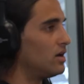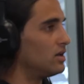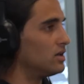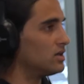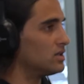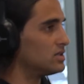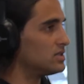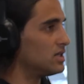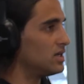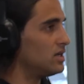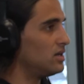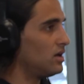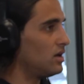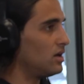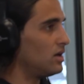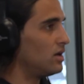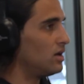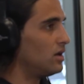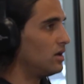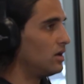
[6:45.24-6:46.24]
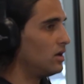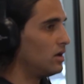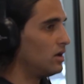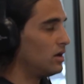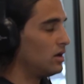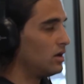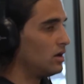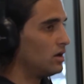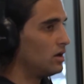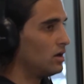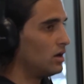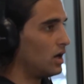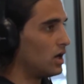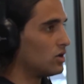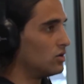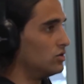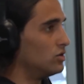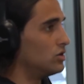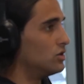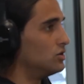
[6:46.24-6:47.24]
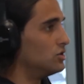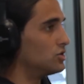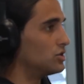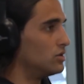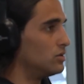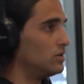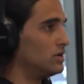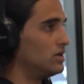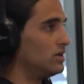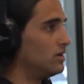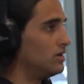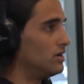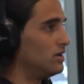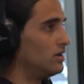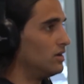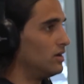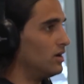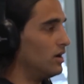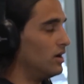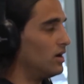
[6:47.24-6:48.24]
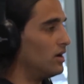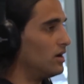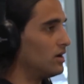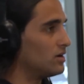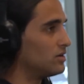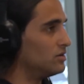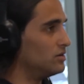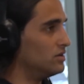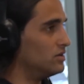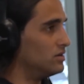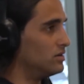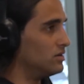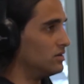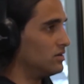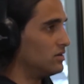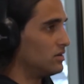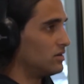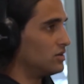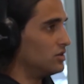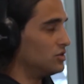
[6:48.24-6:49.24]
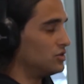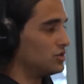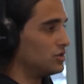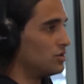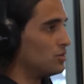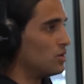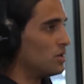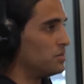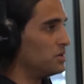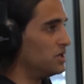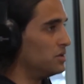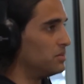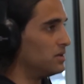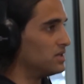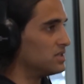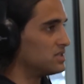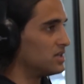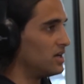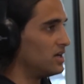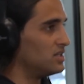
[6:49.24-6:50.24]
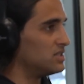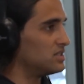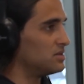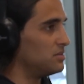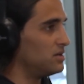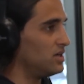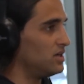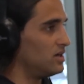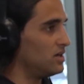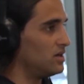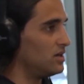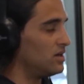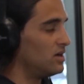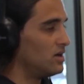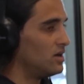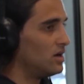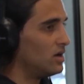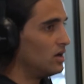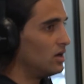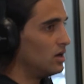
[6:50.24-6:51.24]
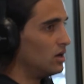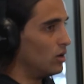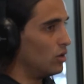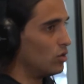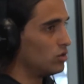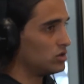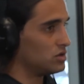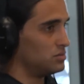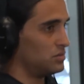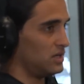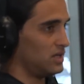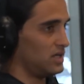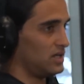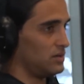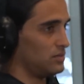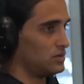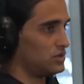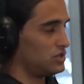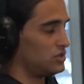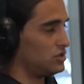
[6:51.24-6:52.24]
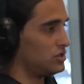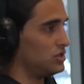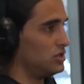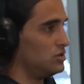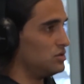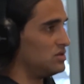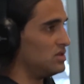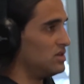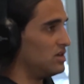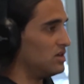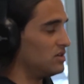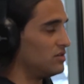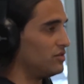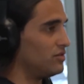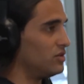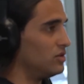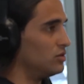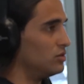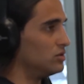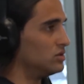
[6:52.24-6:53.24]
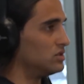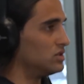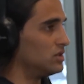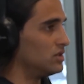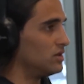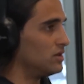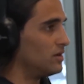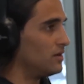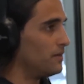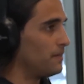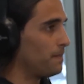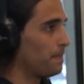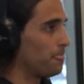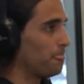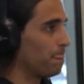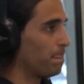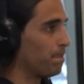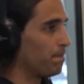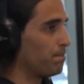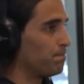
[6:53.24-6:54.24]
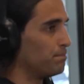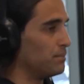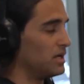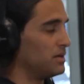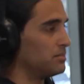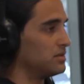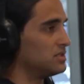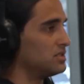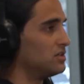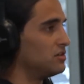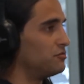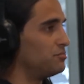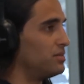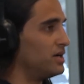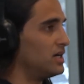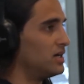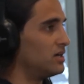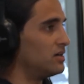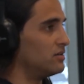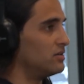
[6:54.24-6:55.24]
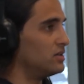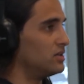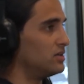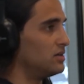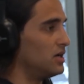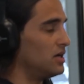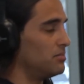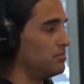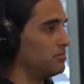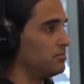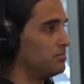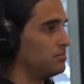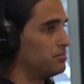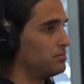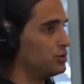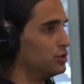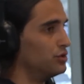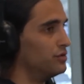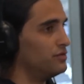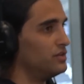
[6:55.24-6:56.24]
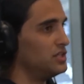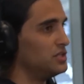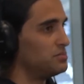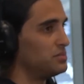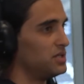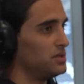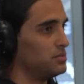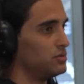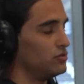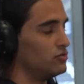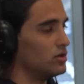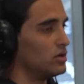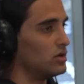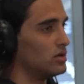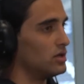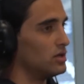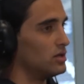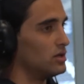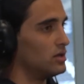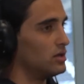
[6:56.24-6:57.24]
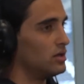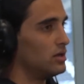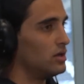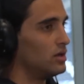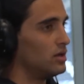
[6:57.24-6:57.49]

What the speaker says: like I said, I couldn't control it. I couldn't control what people are saying to me. And ultimately, it was just using it as fuel to make myself better and prove these people wrong and